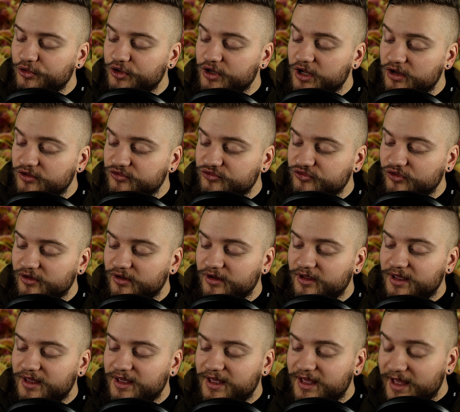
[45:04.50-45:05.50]
production
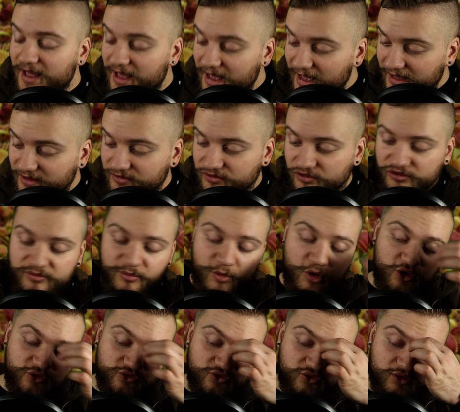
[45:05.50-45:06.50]
and
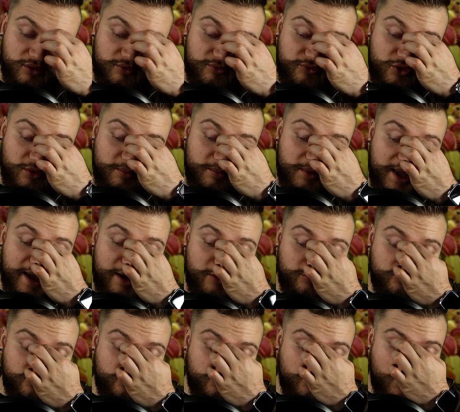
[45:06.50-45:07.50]
dispersal from
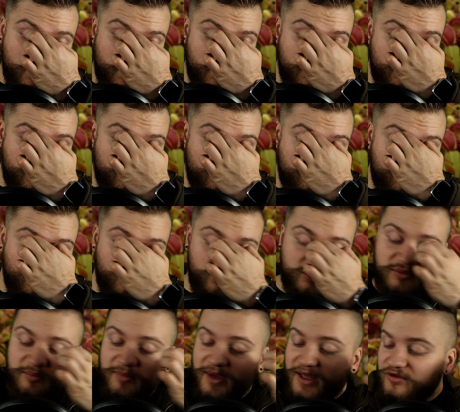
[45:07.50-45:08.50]
outside the
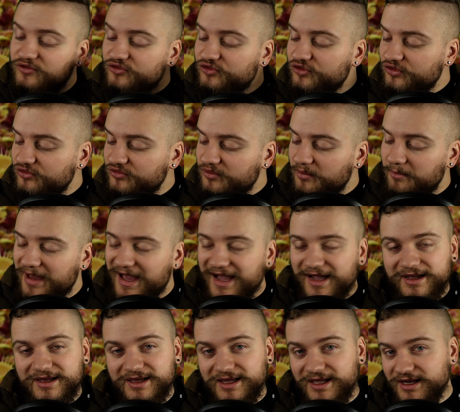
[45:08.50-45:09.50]
burnt patches
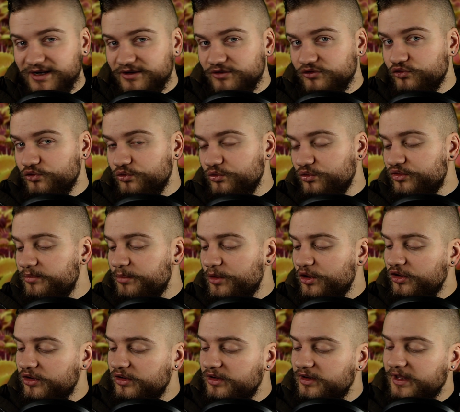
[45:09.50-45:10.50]
back into the
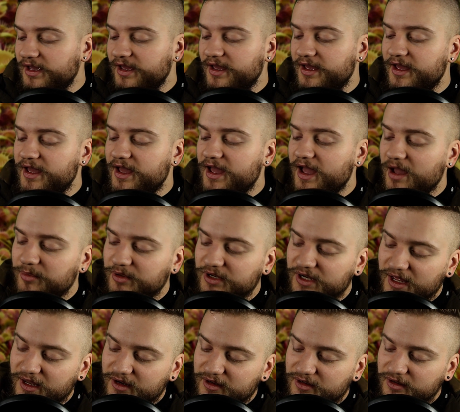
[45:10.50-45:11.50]
burnt
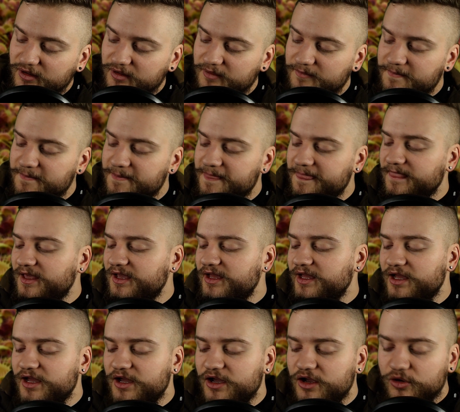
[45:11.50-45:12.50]
habitat,
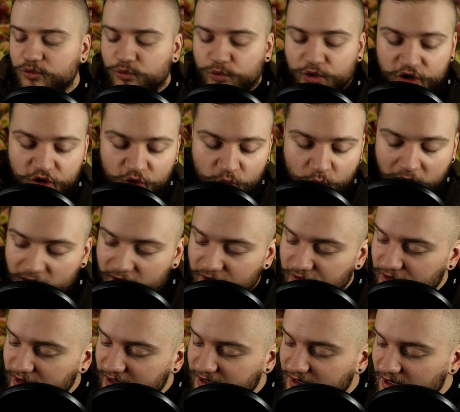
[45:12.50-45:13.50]

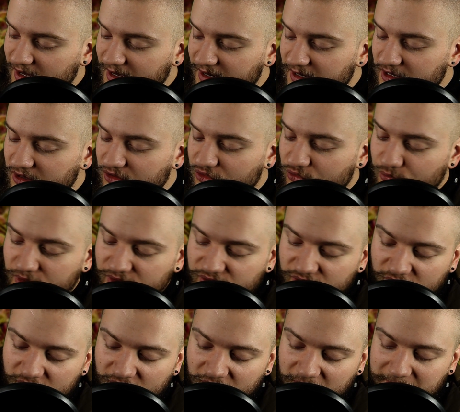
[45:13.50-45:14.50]
requiring a
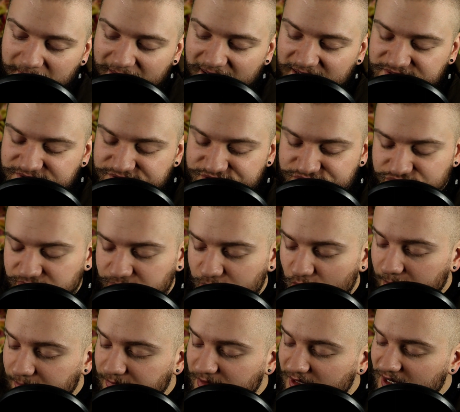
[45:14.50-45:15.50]
critical mass of
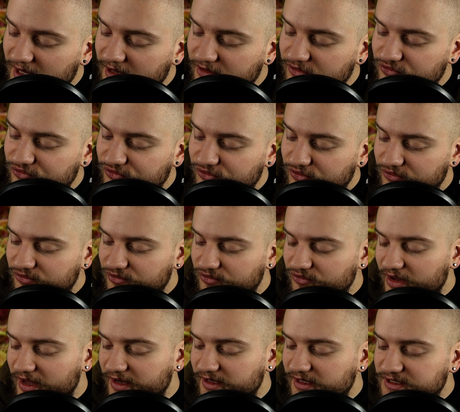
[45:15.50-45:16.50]

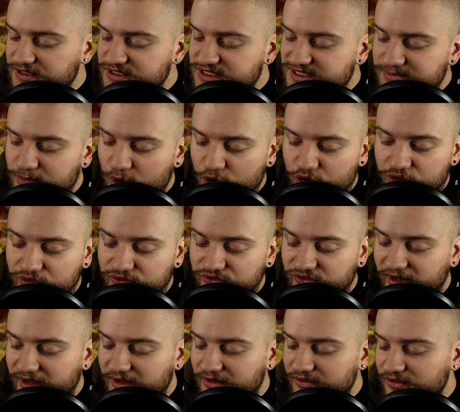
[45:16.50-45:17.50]
populations and
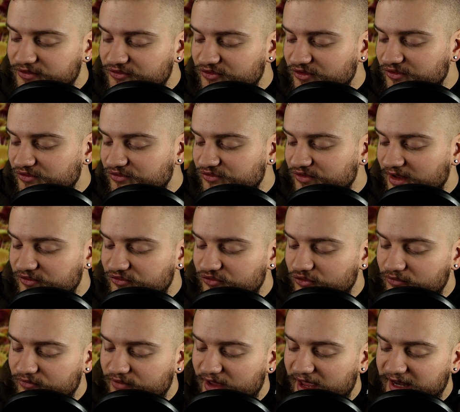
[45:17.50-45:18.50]
exposing the success
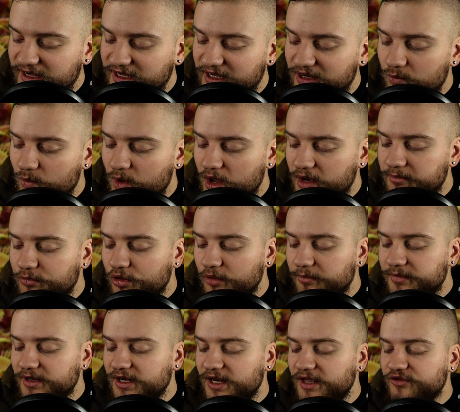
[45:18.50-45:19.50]
of any one
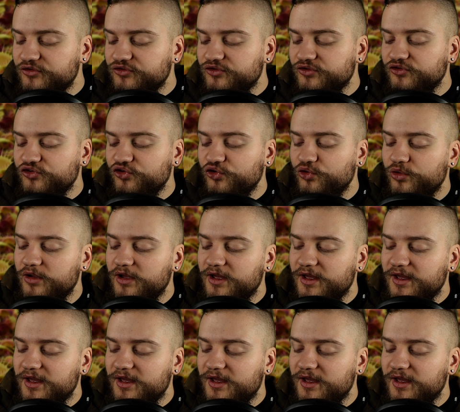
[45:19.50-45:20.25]
population to